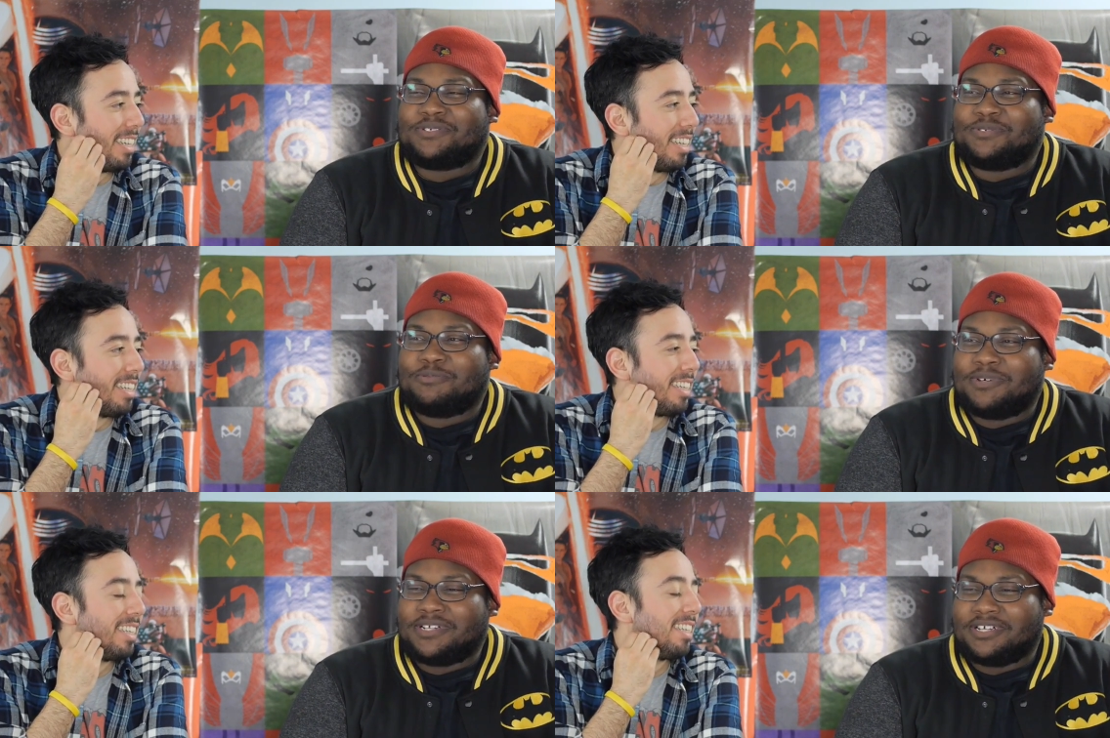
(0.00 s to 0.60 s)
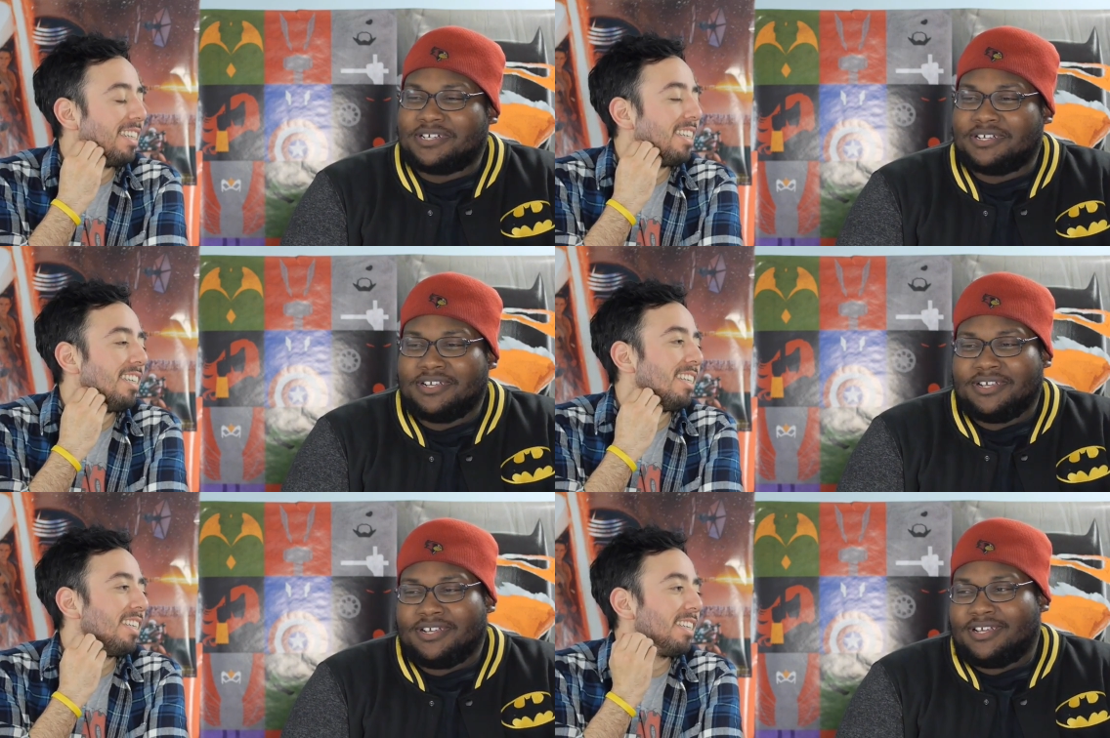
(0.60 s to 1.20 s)
Speaker 1: to. But uh,
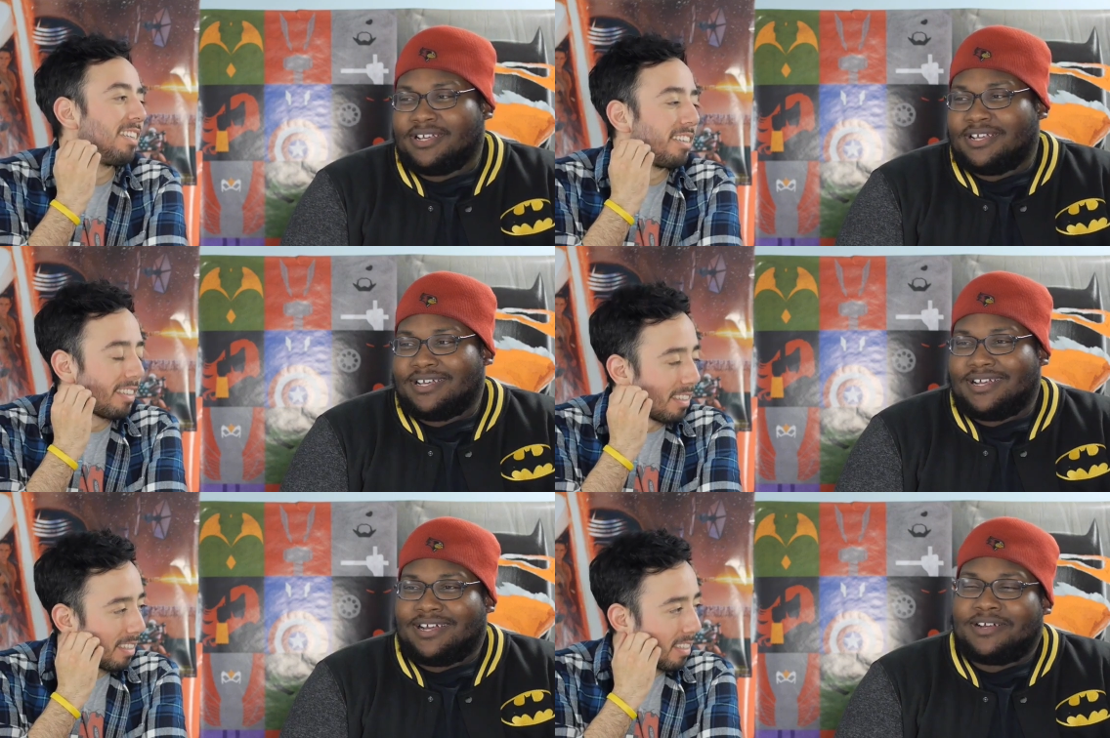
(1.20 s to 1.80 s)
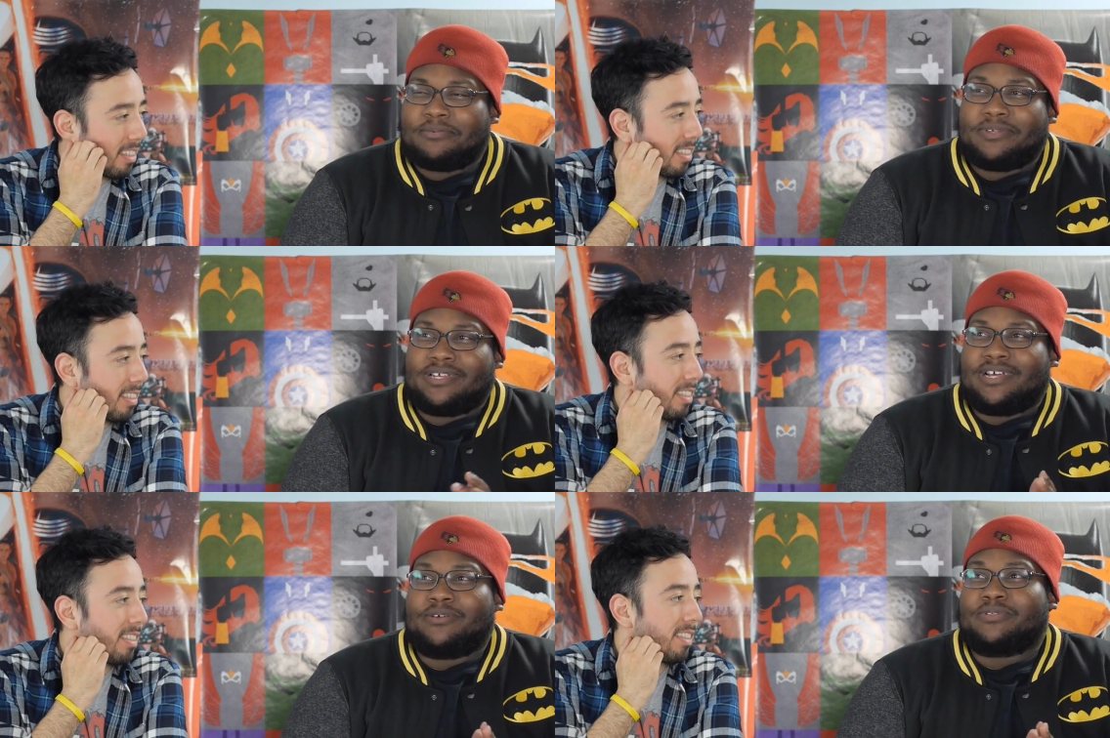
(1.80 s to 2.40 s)
I
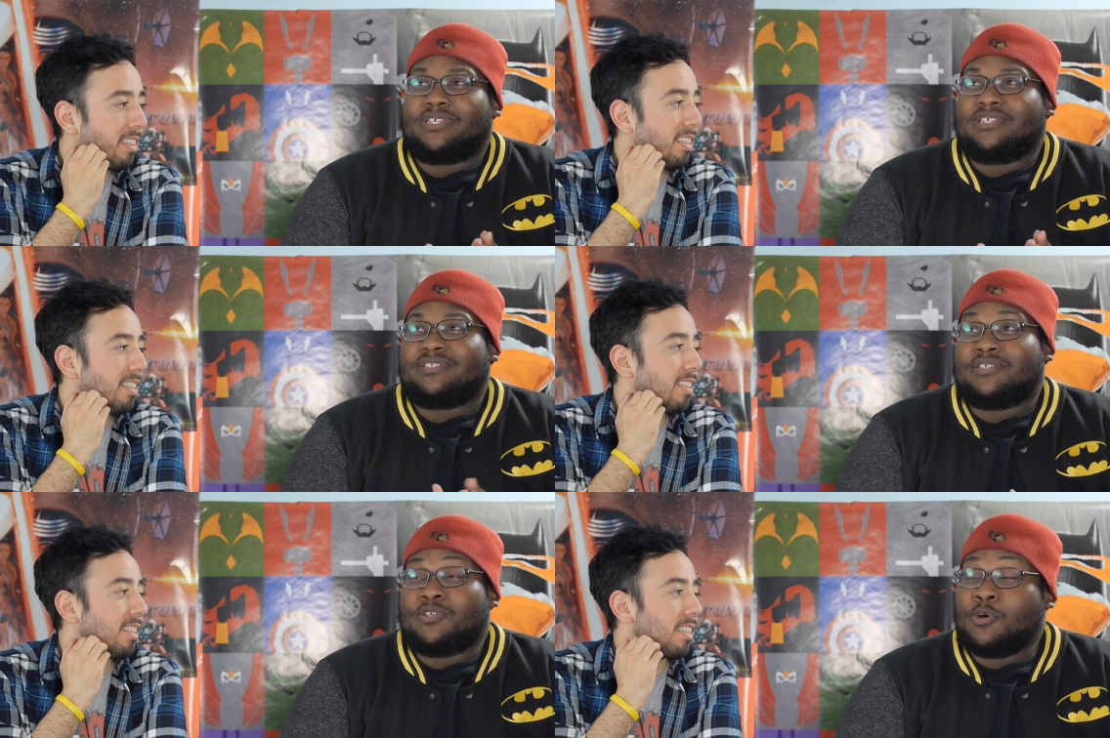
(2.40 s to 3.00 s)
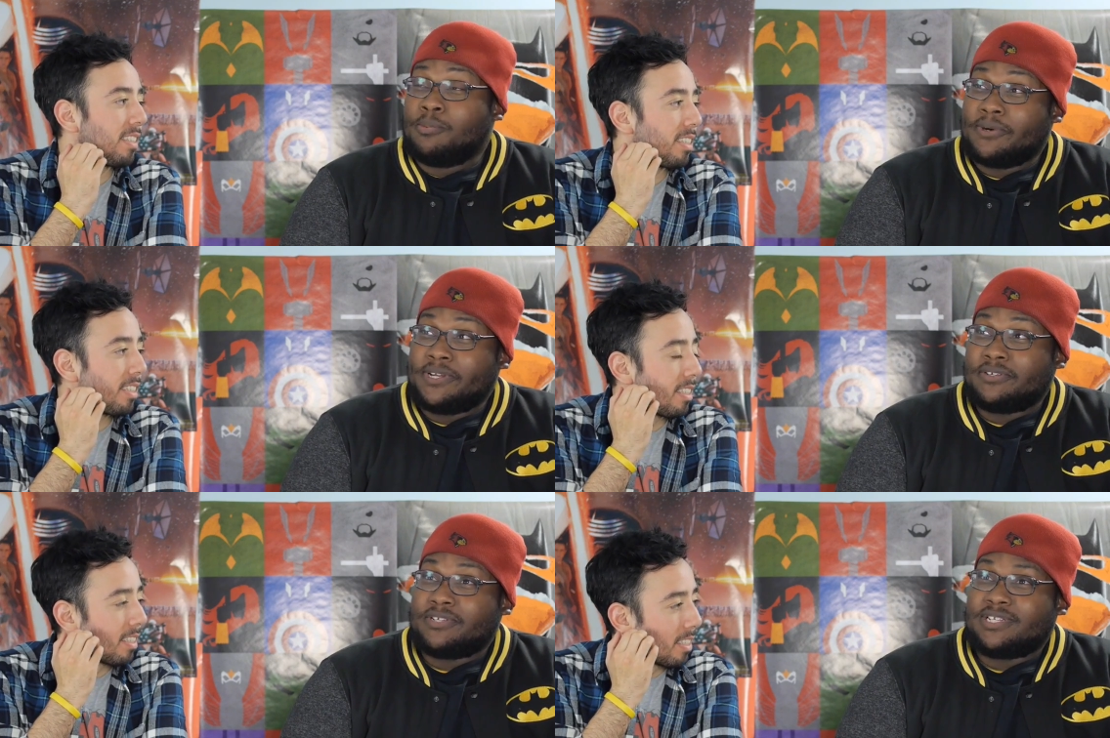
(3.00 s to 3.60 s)
mean, I don't think it's a
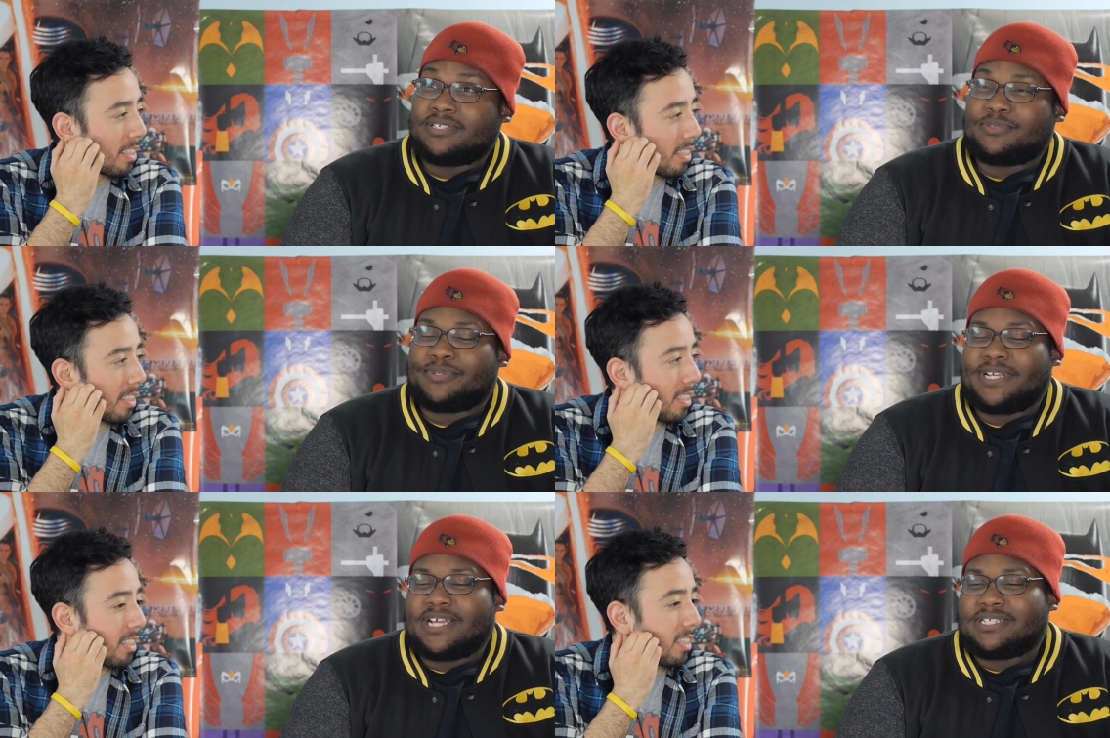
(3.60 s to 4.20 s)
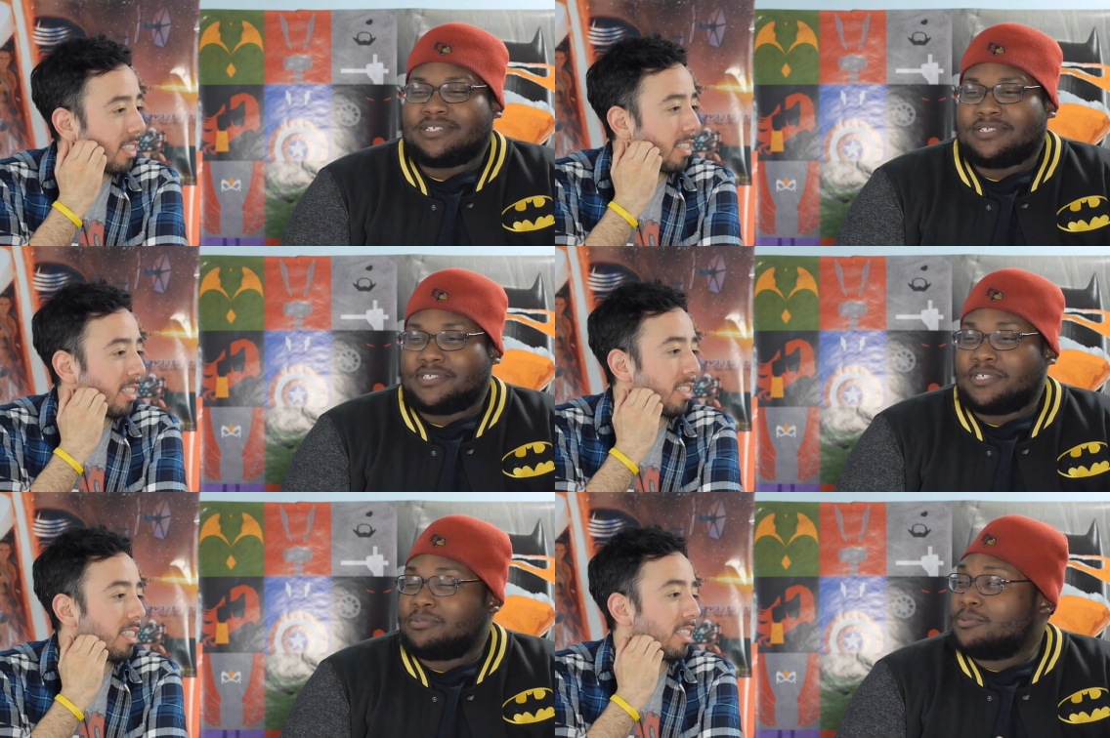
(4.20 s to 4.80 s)
no-brainer that it's a reaction to
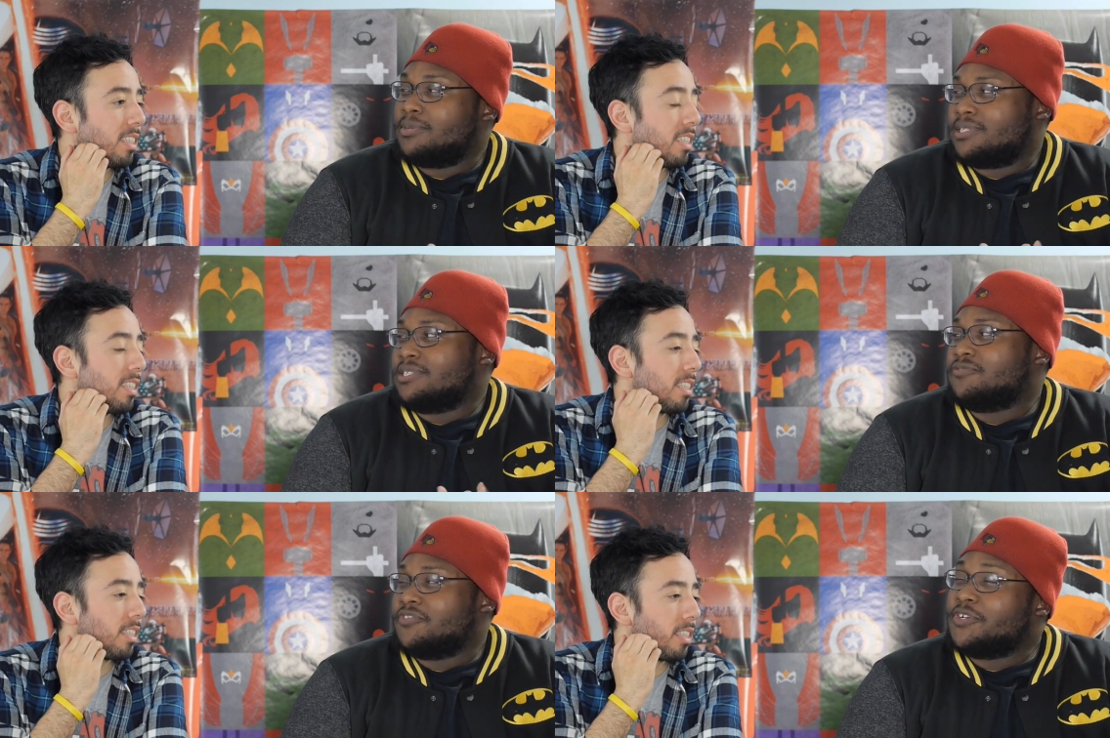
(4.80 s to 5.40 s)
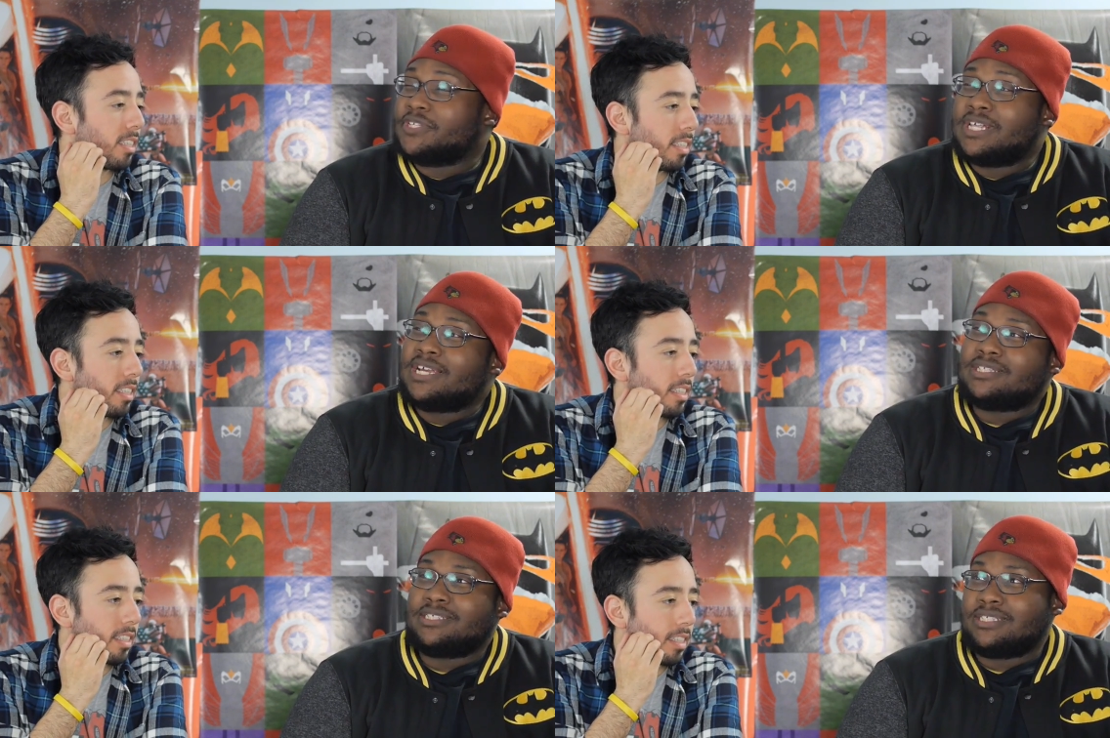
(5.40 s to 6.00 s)
Deadpool. I think it's very
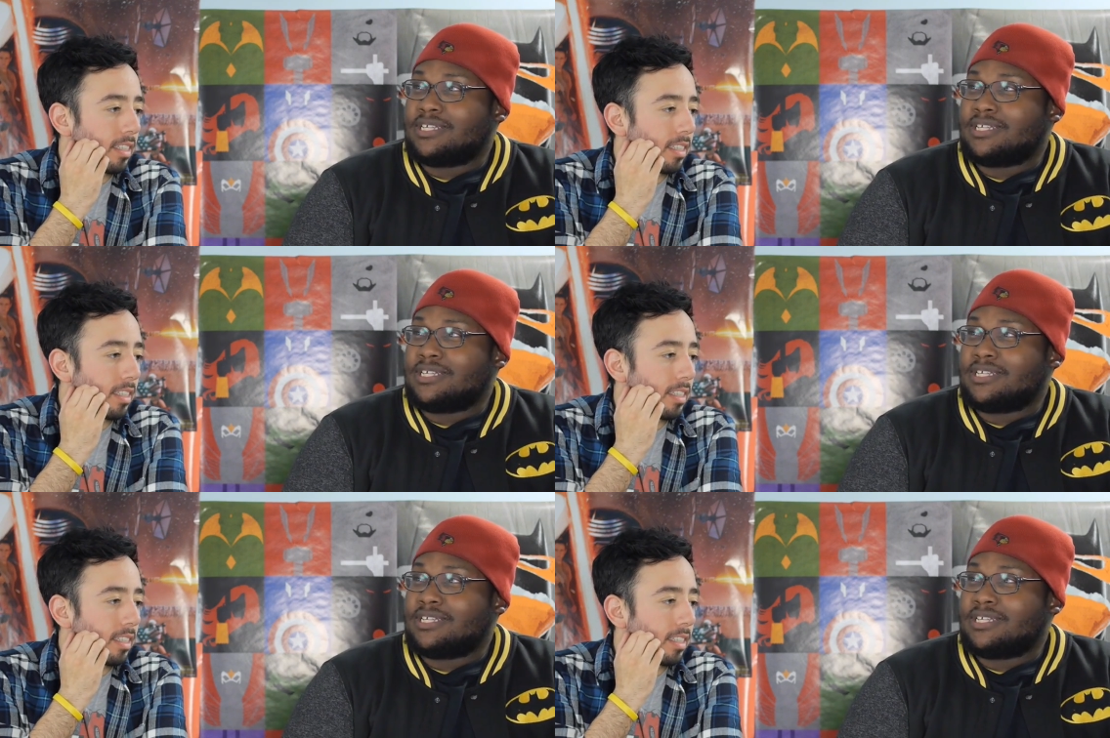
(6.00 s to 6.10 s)
likely